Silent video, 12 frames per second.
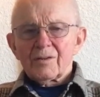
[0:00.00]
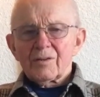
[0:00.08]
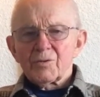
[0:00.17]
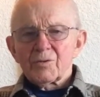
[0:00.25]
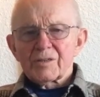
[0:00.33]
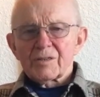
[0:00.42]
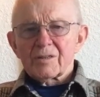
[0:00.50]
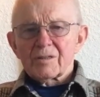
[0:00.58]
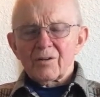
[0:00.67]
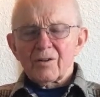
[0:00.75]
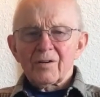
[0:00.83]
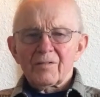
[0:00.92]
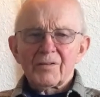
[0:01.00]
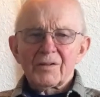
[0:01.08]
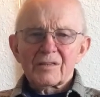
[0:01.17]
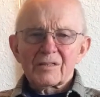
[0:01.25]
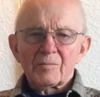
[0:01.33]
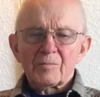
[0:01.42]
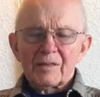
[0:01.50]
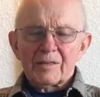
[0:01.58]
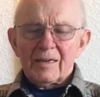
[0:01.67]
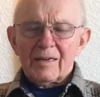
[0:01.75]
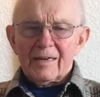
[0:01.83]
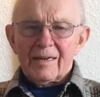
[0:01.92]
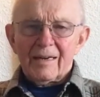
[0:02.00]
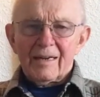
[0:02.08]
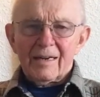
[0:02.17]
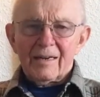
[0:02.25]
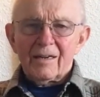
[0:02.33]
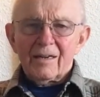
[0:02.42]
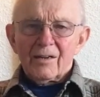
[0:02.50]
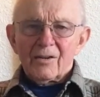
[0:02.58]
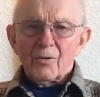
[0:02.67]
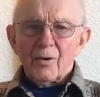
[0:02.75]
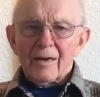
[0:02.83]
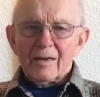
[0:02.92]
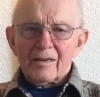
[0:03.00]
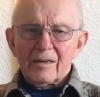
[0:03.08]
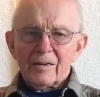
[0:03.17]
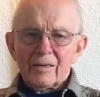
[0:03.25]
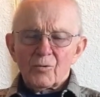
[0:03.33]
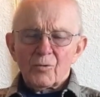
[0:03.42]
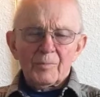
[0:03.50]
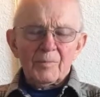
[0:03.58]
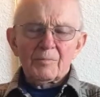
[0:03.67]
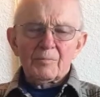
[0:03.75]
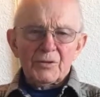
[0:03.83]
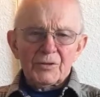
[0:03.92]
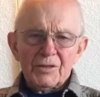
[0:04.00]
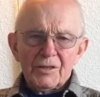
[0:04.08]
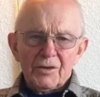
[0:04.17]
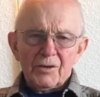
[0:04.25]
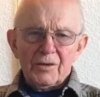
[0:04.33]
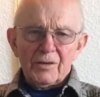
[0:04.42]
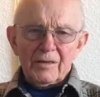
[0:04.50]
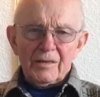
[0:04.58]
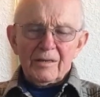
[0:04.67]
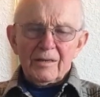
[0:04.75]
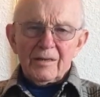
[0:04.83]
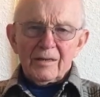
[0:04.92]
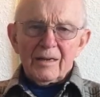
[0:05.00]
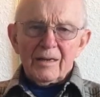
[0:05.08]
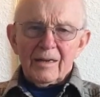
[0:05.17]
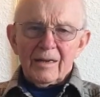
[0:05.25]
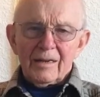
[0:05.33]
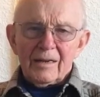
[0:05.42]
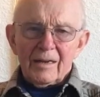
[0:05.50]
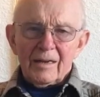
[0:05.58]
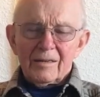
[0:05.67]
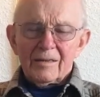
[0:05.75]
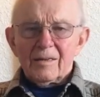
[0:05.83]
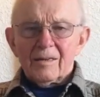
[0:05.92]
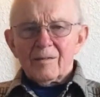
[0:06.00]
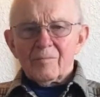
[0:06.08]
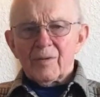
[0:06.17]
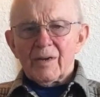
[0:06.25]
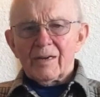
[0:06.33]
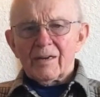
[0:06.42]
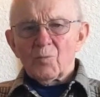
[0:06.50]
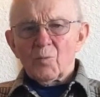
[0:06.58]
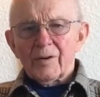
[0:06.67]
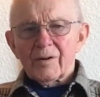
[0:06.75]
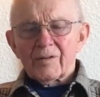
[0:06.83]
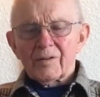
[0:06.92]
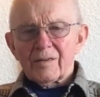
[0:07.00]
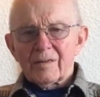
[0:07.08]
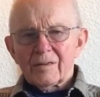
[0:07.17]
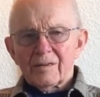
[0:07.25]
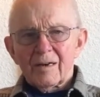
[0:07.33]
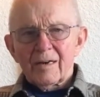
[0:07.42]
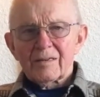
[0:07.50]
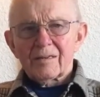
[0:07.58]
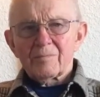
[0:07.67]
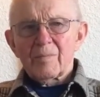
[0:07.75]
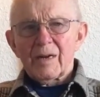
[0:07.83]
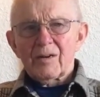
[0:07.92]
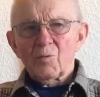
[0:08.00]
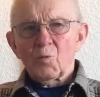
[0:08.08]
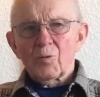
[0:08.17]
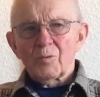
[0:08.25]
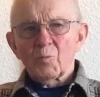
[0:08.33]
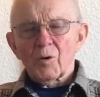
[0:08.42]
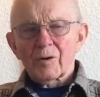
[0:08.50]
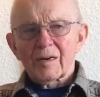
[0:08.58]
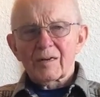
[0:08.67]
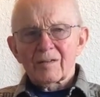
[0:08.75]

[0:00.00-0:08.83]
using a lot of things that my dad had, grinding equipment particularly. And I did many woodworking